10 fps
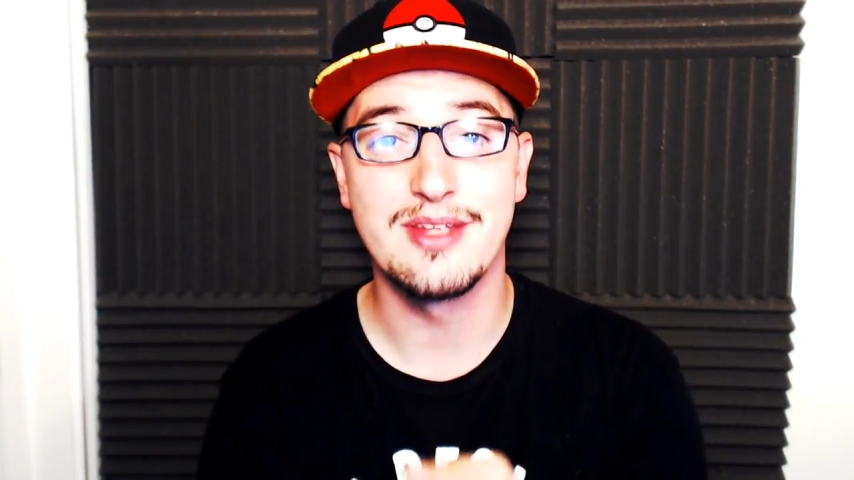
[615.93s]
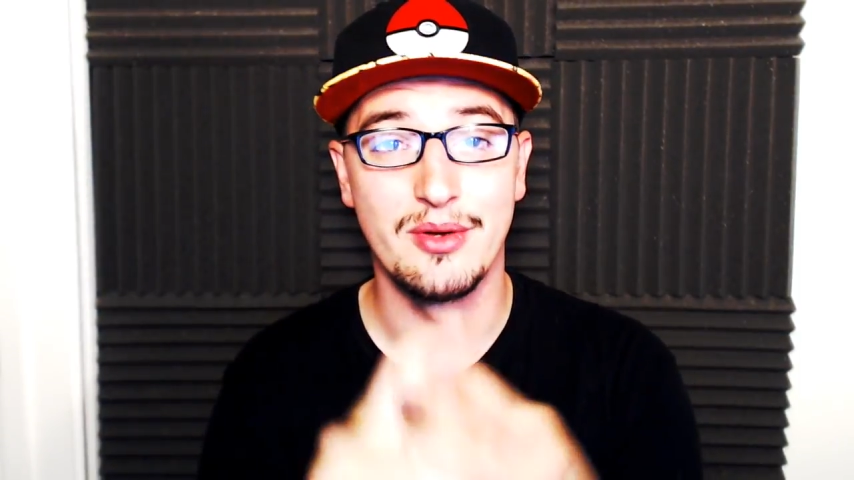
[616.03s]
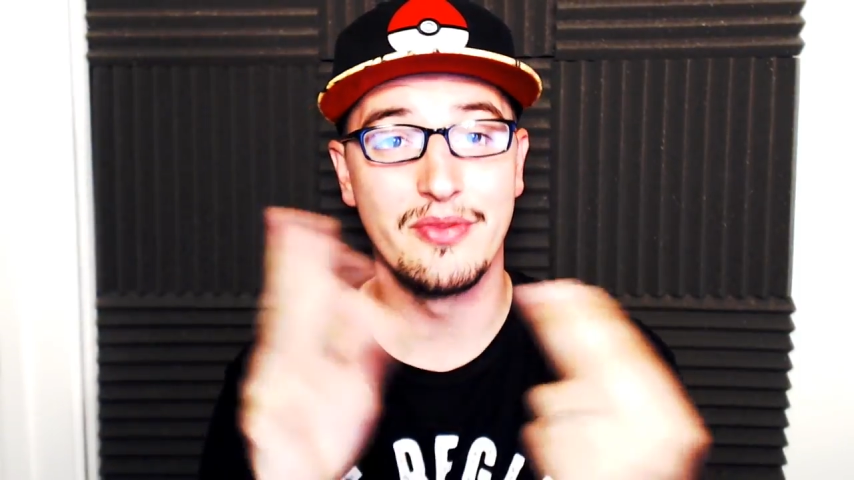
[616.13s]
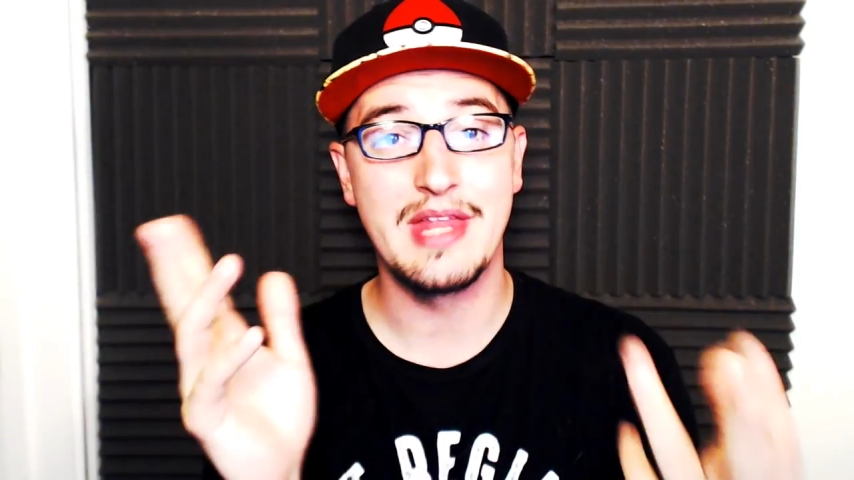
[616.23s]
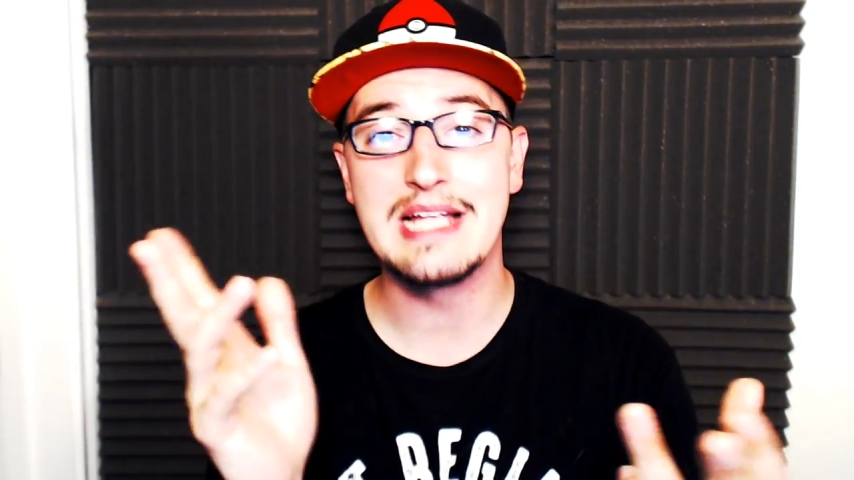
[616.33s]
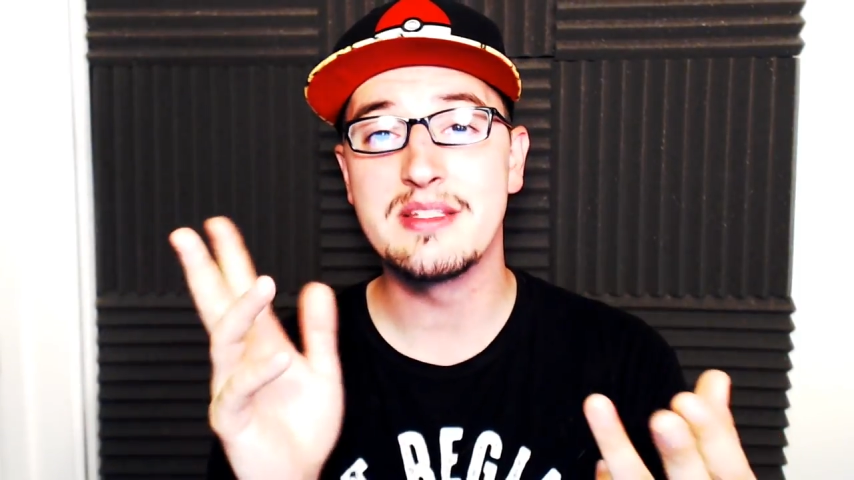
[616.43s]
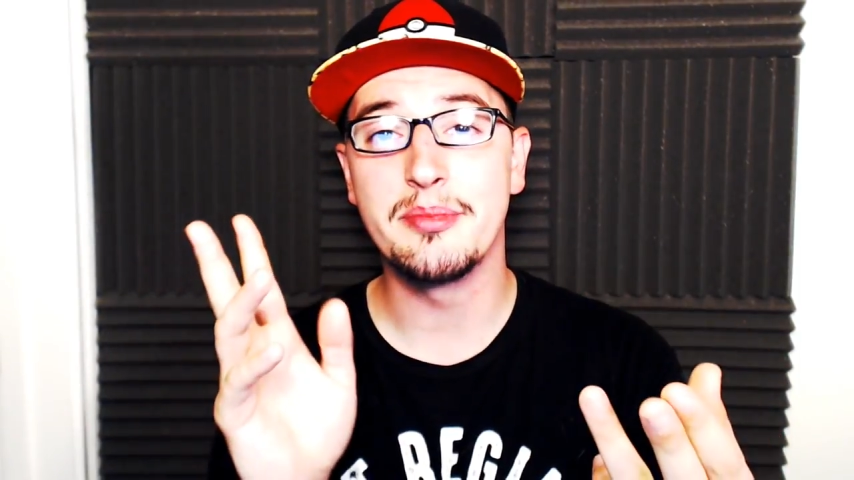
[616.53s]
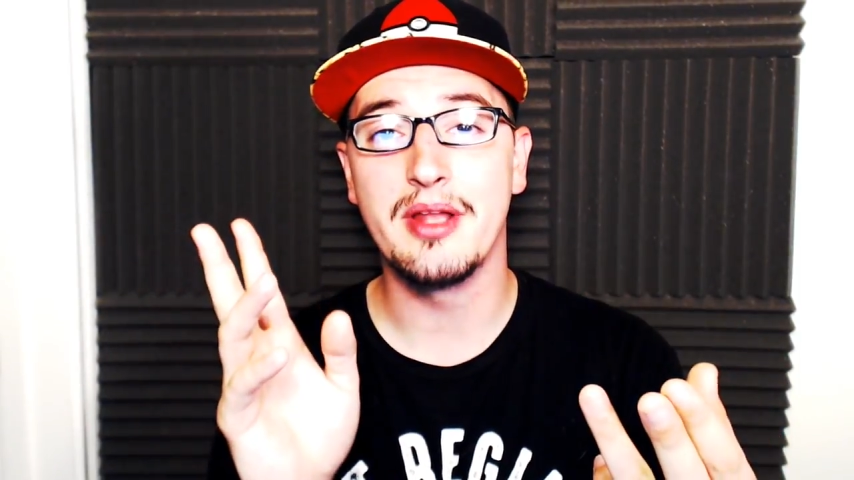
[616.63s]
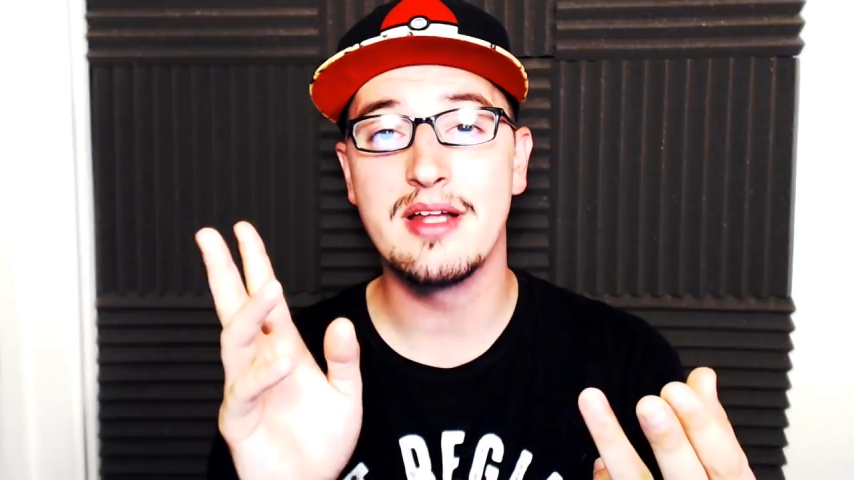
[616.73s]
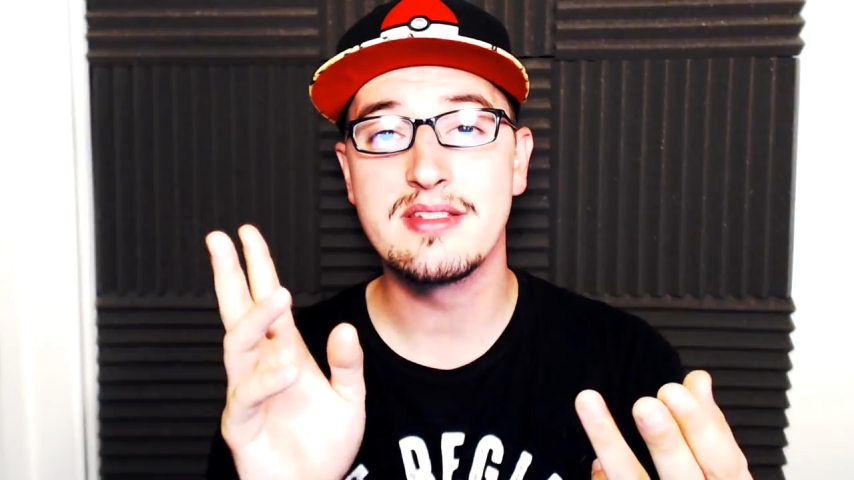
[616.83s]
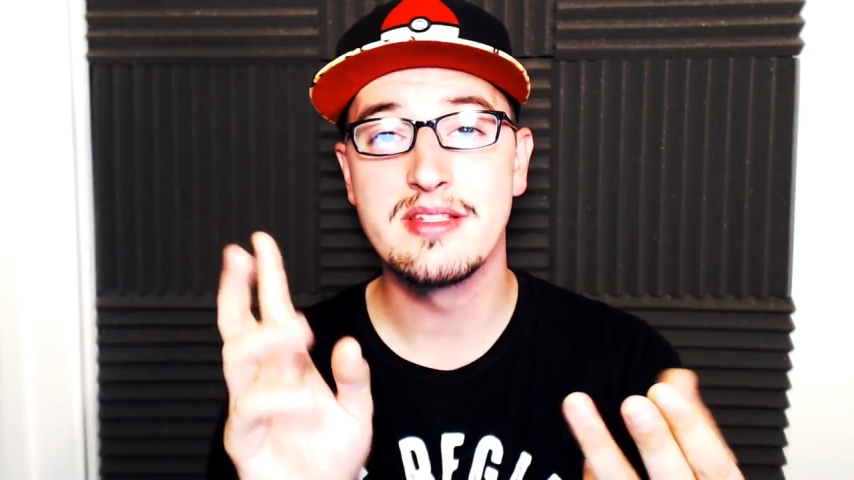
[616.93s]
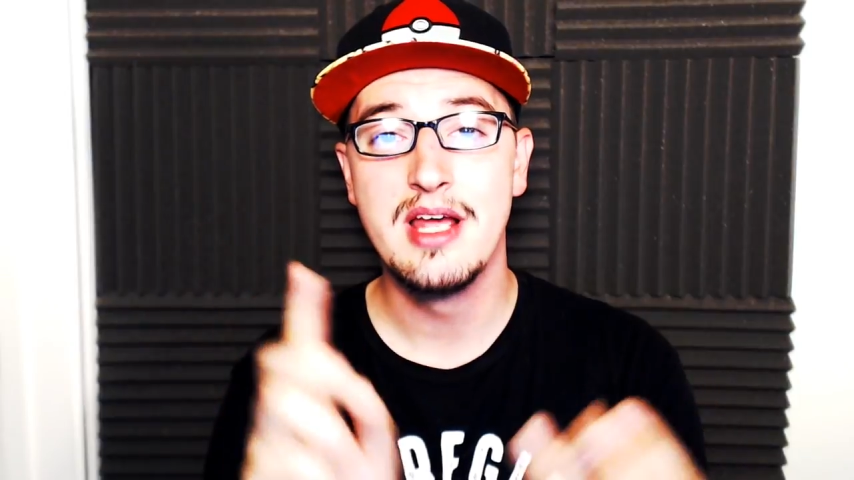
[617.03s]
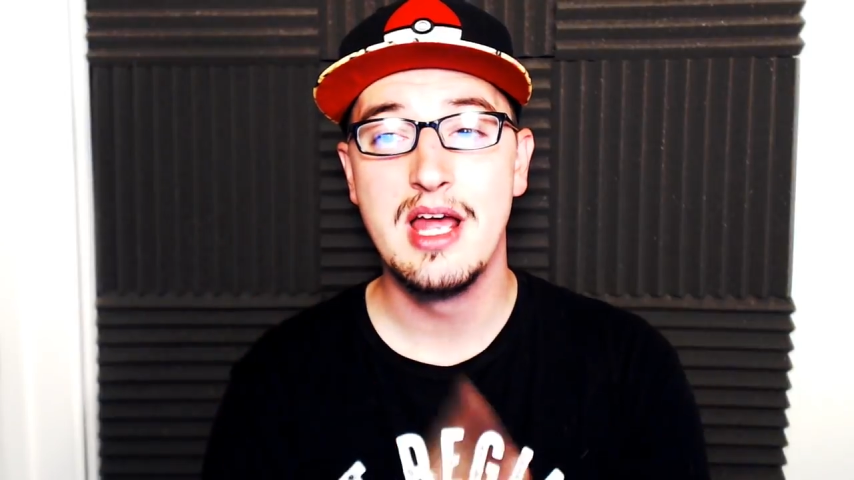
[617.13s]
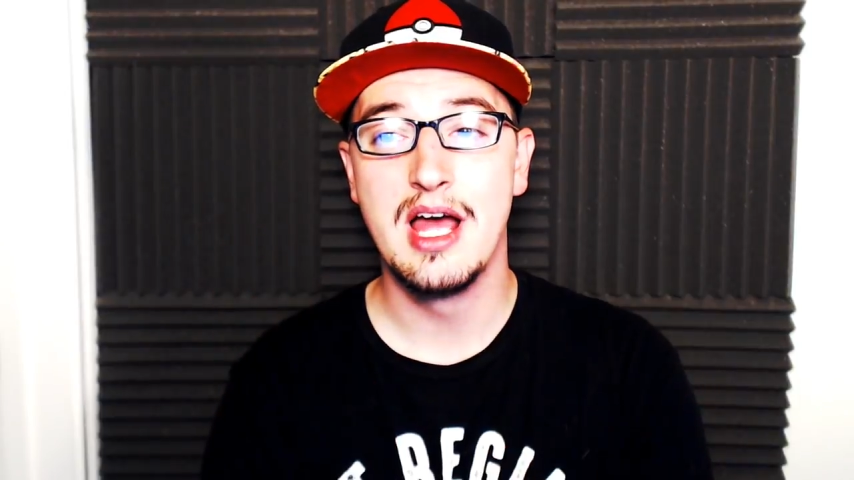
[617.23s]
so that's a plus.